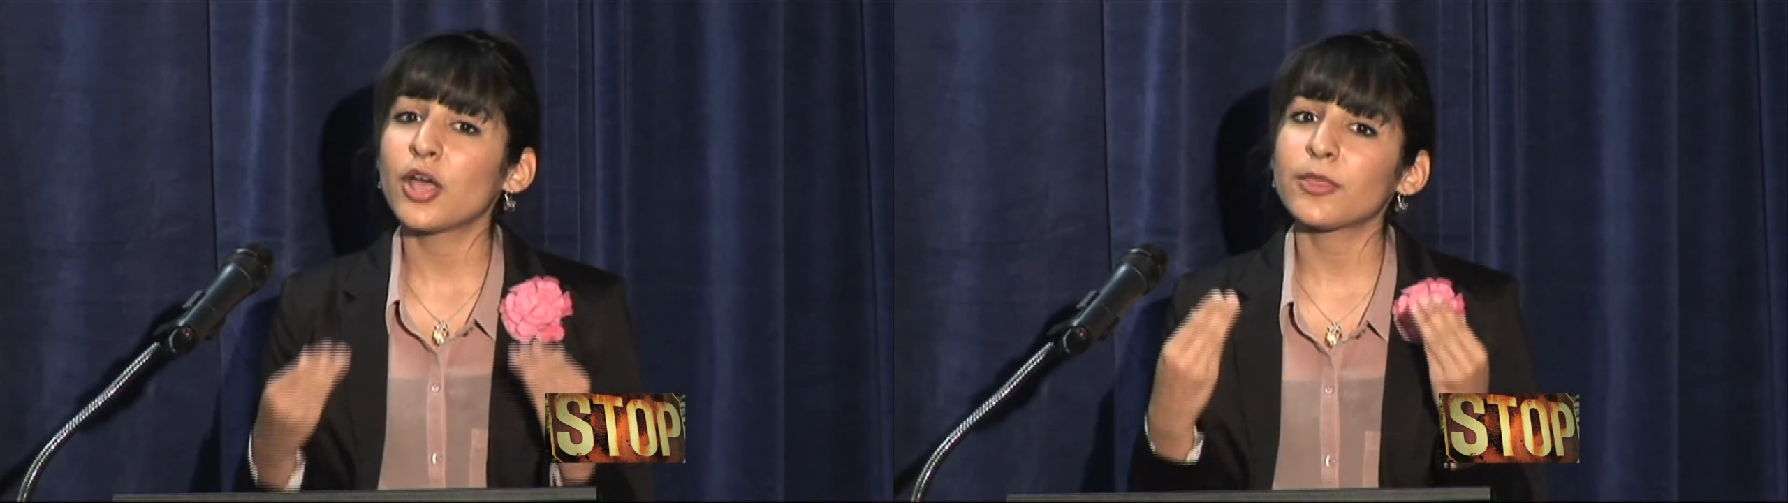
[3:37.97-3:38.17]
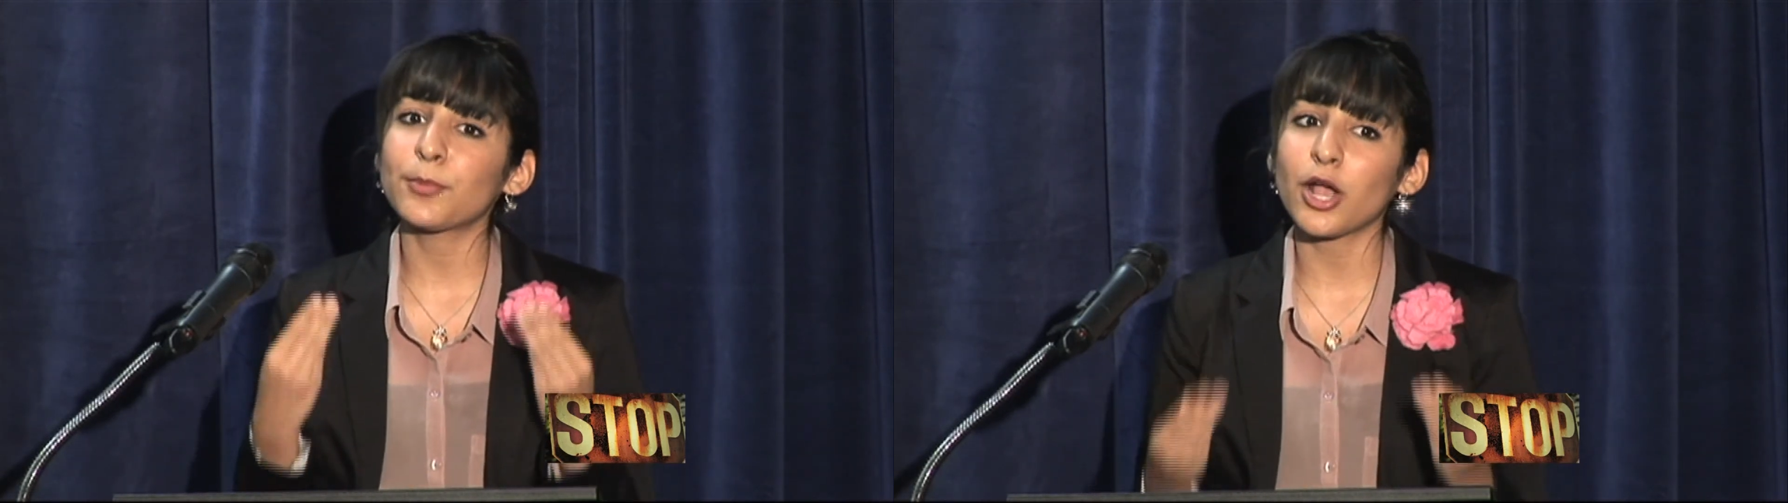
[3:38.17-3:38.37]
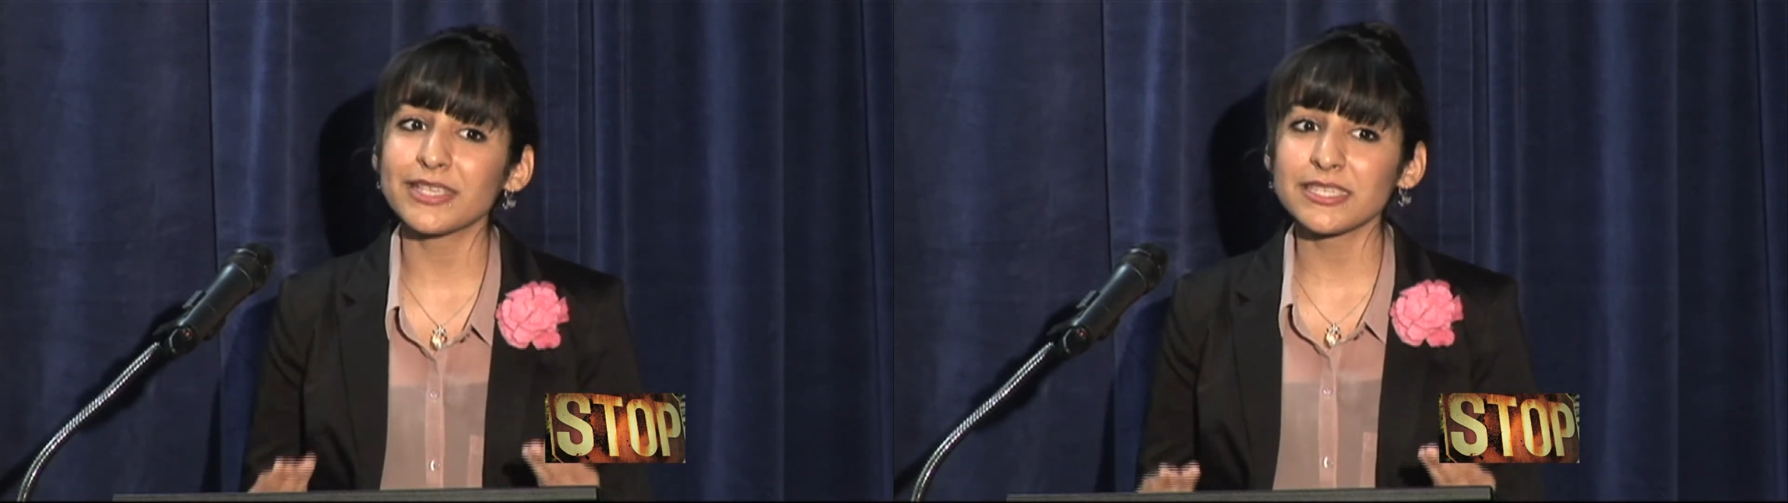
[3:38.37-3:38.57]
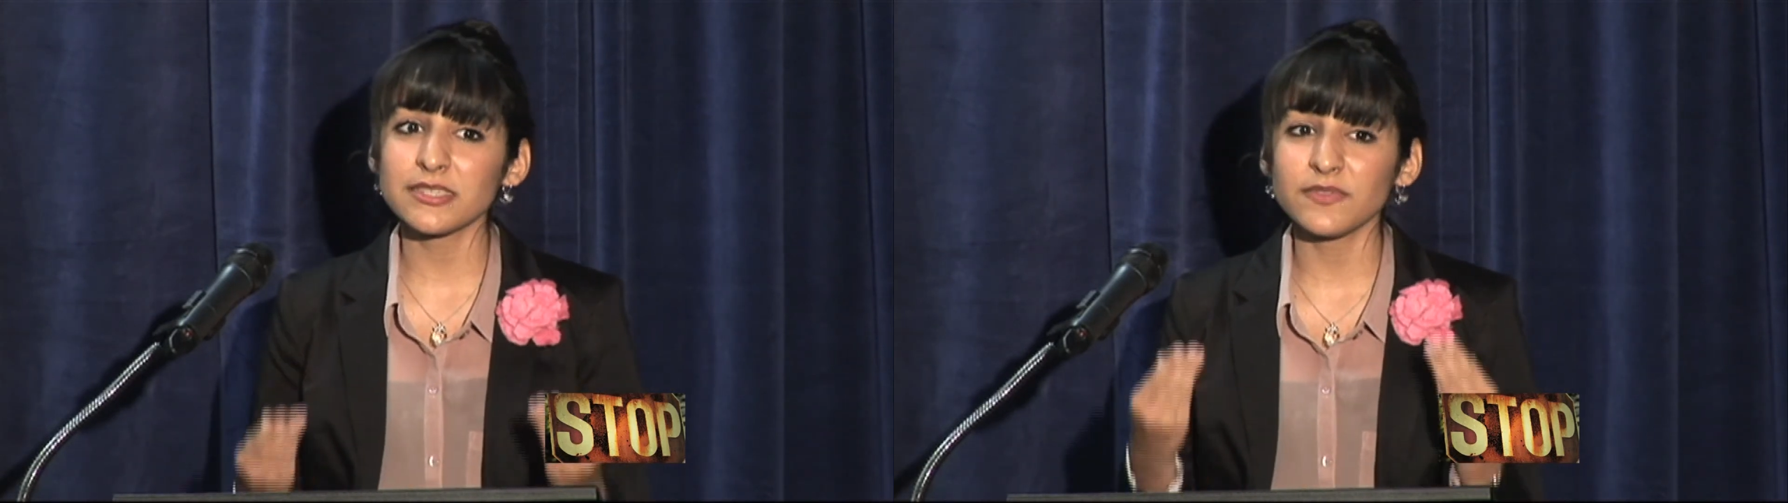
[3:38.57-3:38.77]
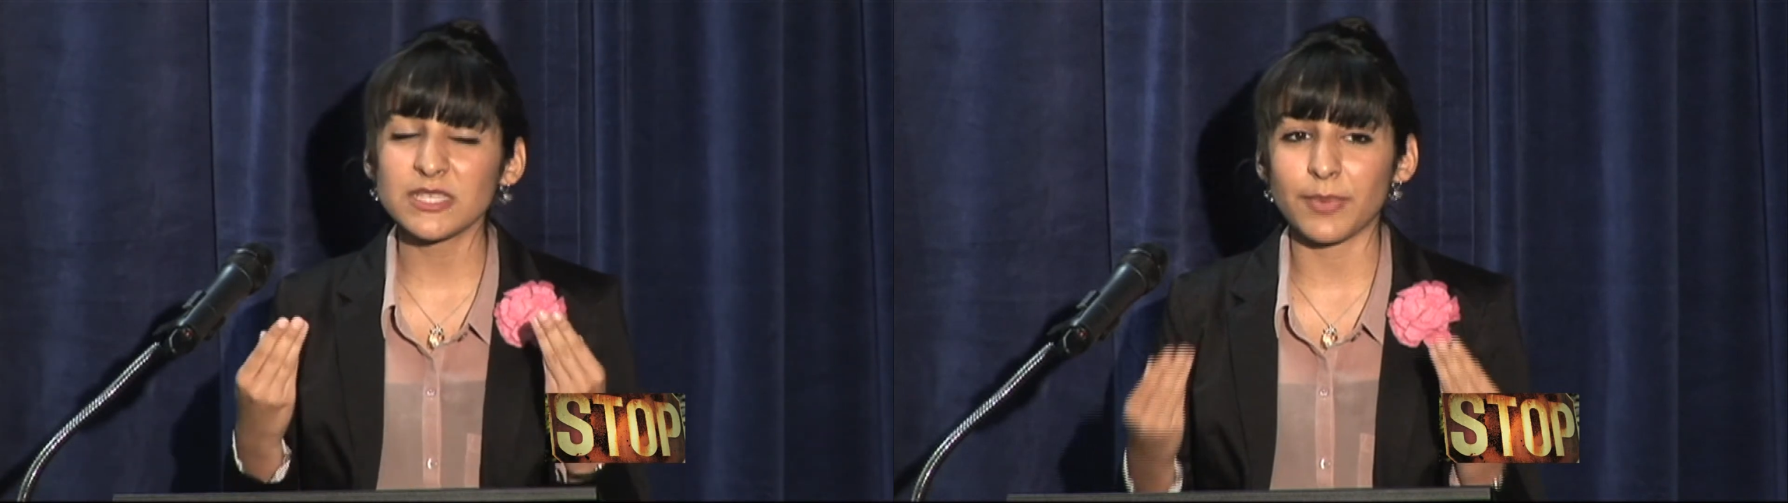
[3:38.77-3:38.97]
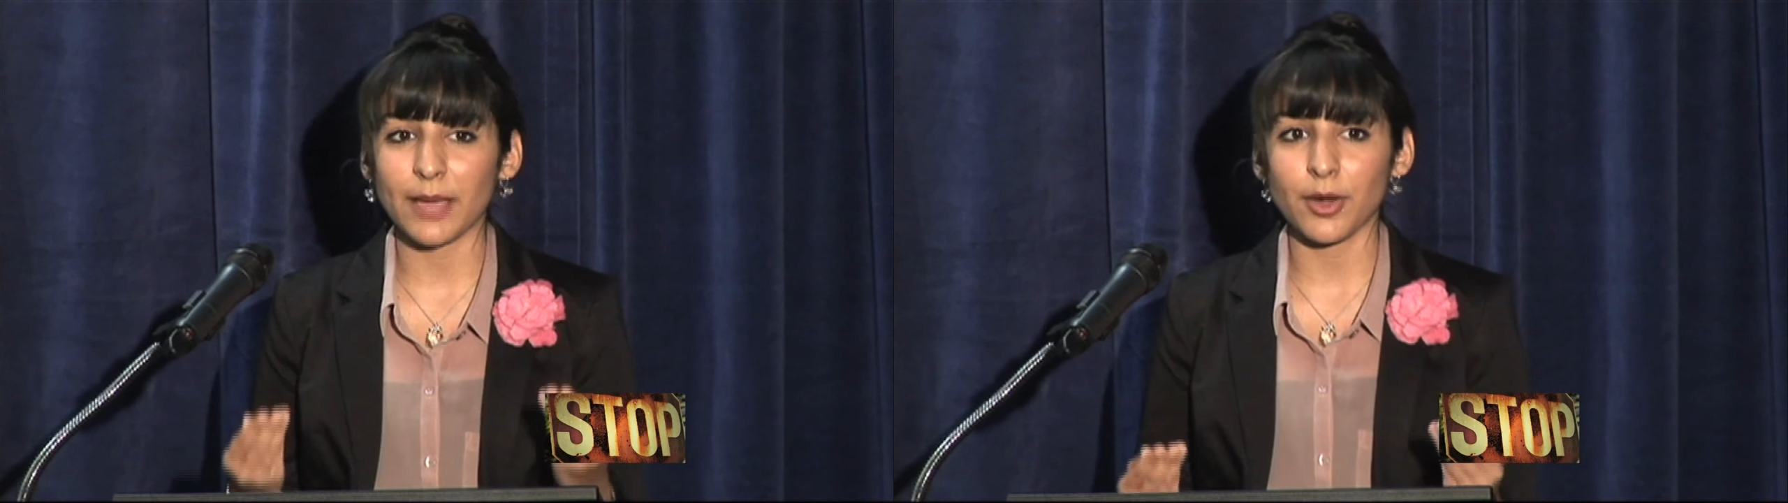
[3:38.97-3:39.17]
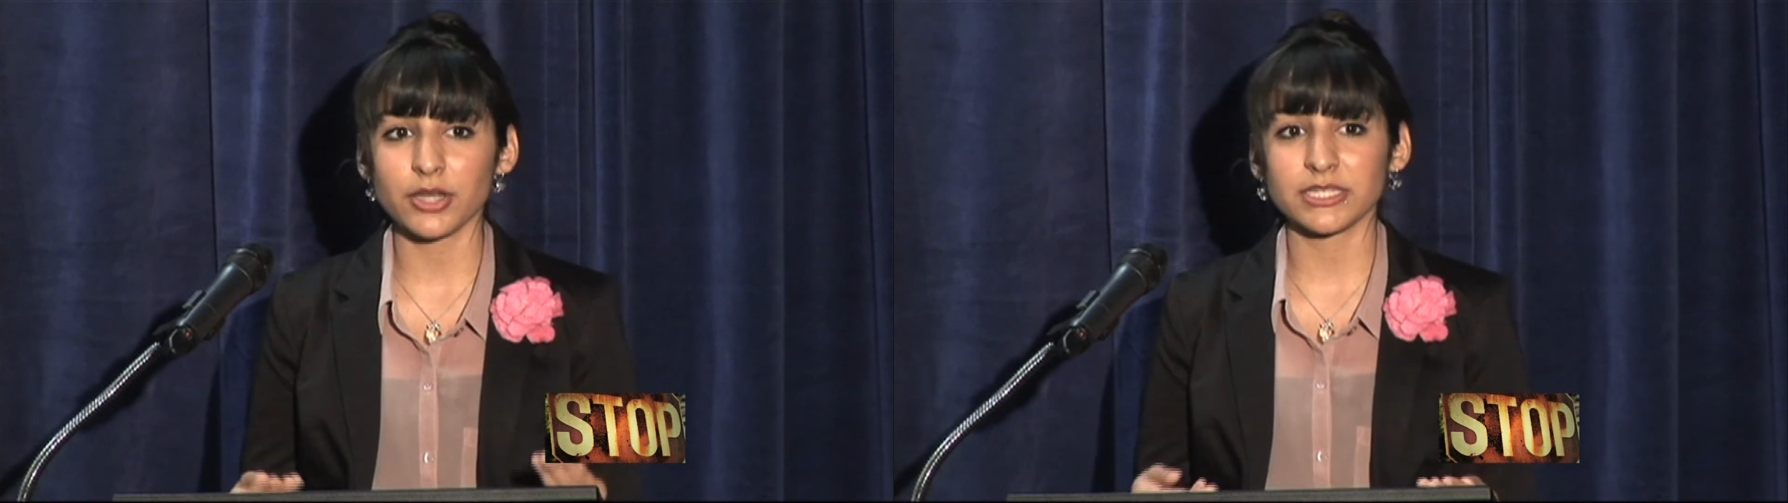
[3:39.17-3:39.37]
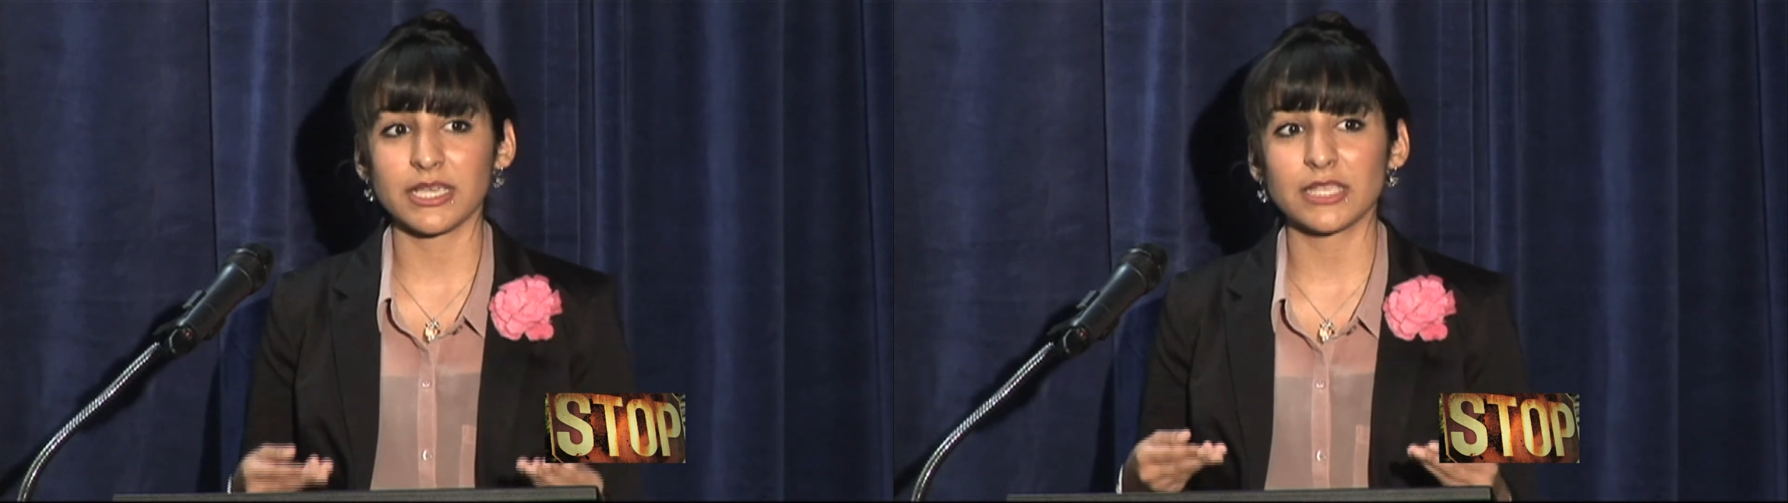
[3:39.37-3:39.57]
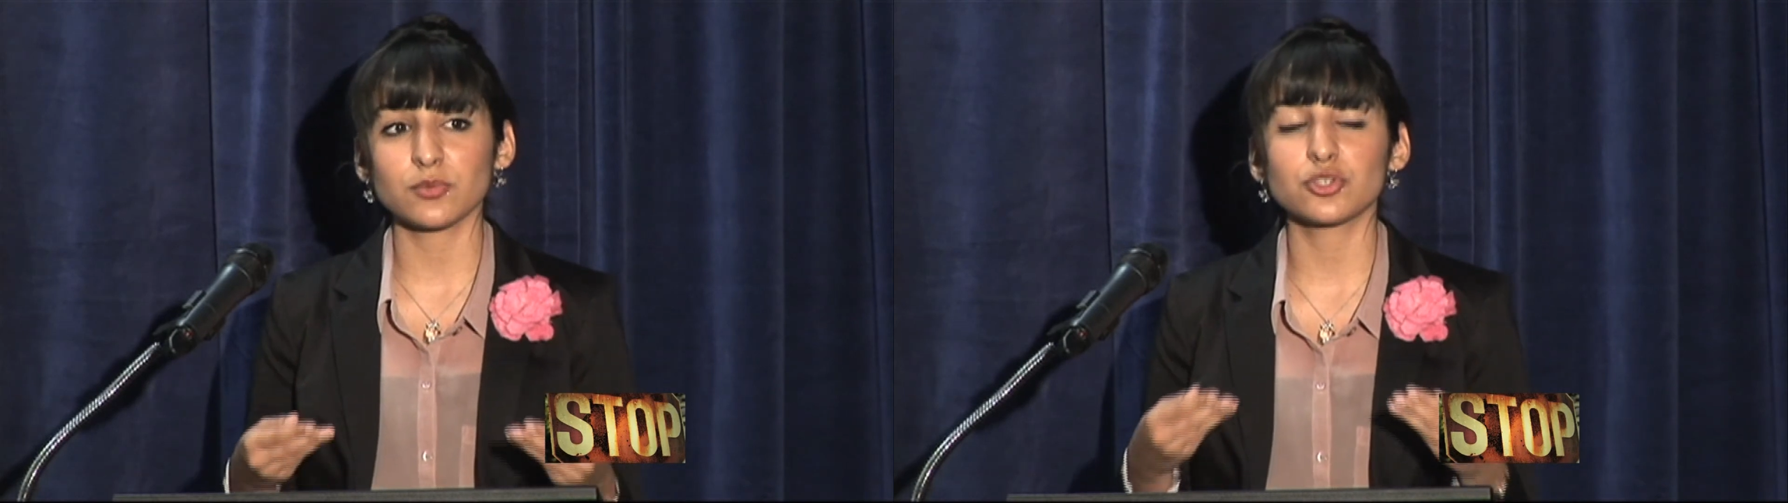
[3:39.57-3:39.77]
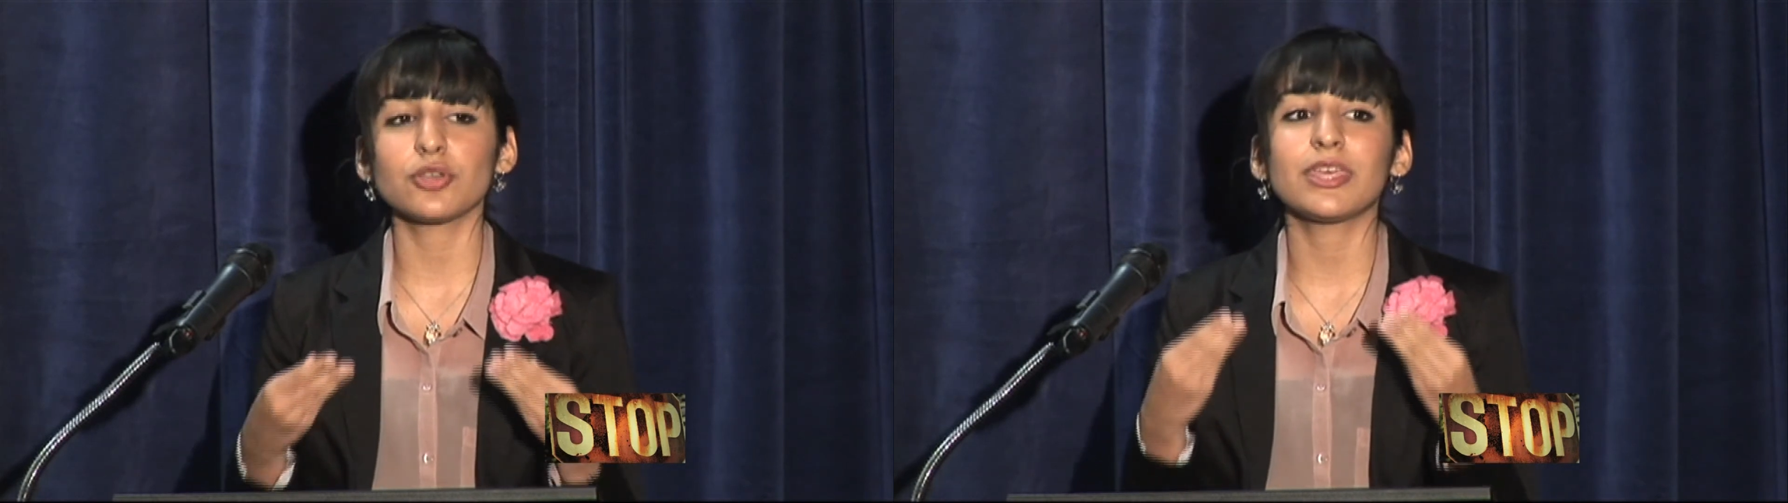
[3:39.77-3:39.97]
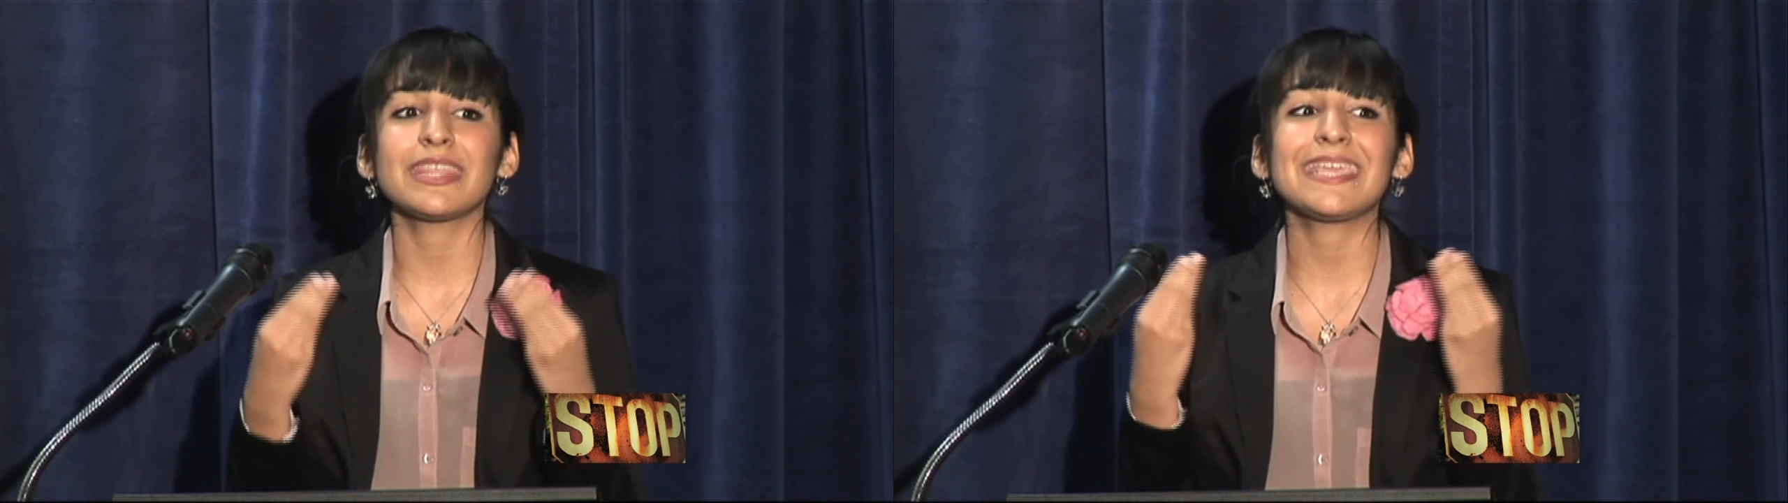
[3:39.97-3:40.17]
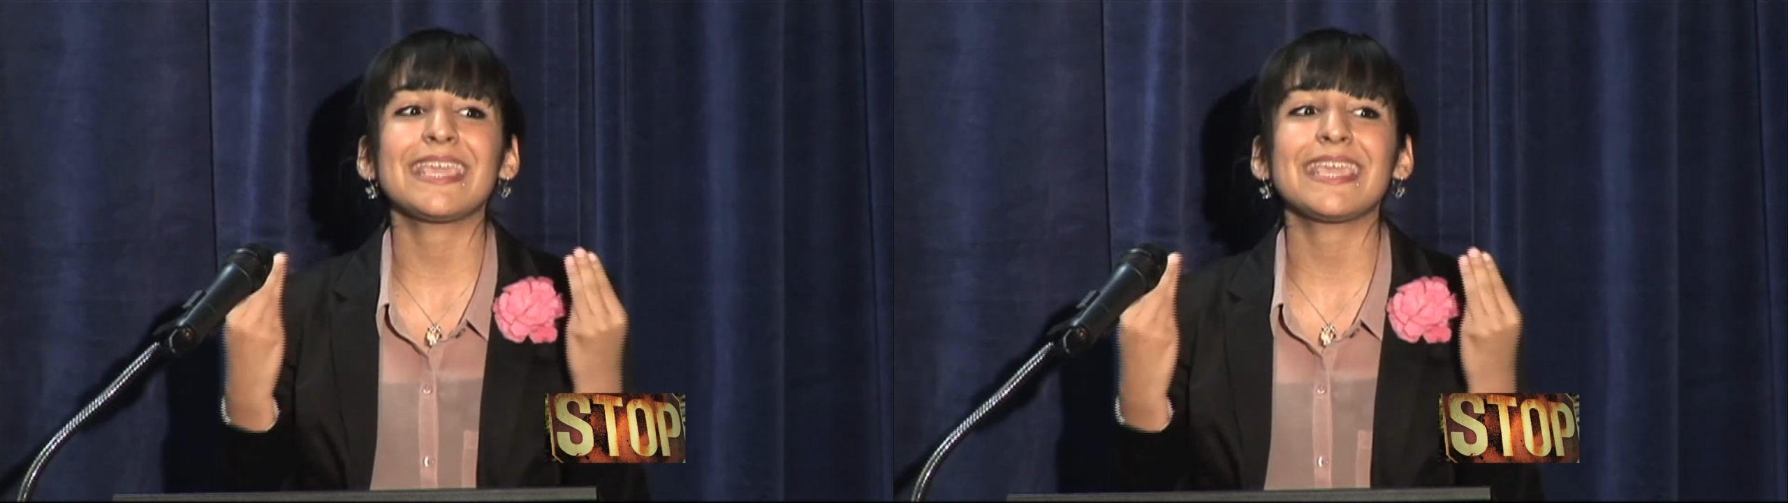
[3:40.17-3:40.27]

The process of these bipartisan cuts will show that they